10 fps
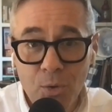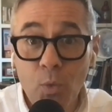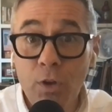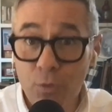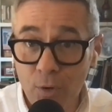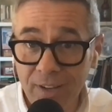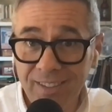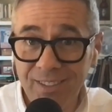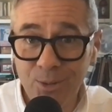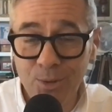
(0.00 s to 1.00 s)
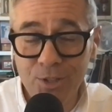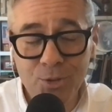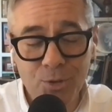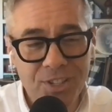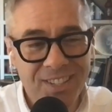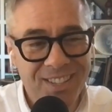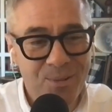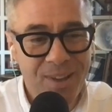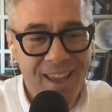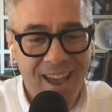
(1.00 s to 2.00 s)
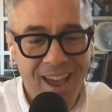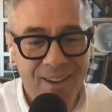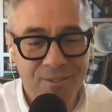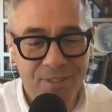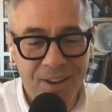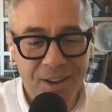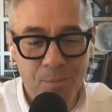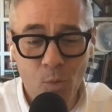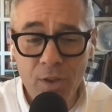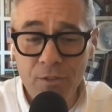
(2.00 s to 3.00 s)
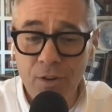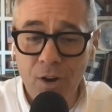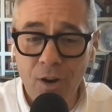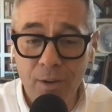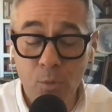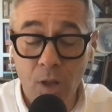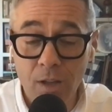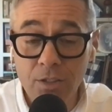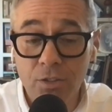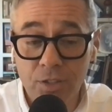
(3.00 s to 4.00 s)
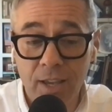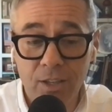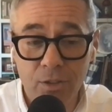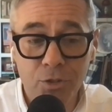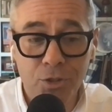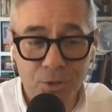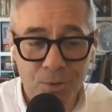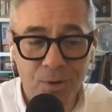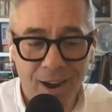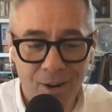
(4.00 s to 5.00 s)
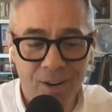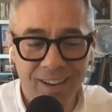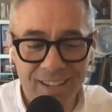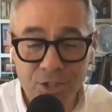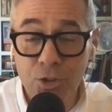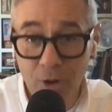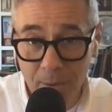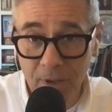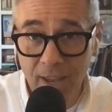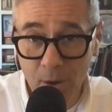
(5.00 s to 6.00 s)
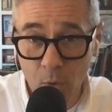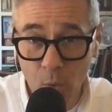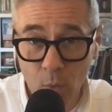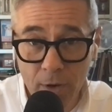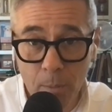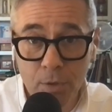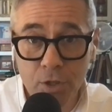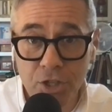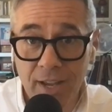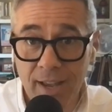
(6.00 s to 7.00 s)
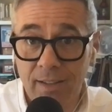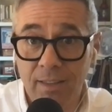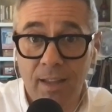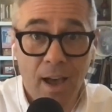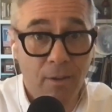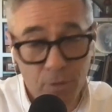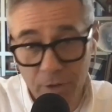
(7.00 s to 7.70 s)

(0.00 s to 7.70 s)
we've written, the resources that we have. It will also take you to our Instagram account where we are pushing out a lot of